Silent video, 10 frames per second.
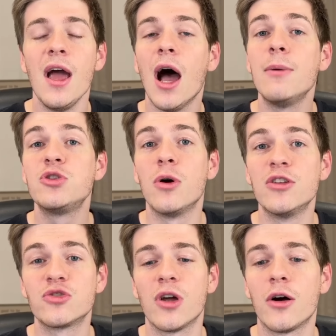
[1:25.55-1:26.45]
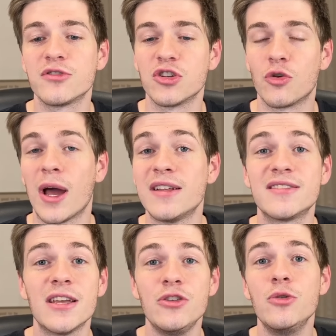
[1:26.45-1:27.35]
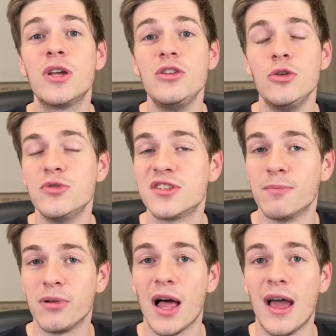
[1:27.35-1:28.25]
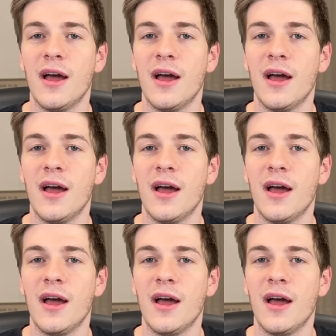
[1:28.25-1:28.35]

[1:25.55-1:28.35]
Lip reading: up to $100 in credits that you can use to play.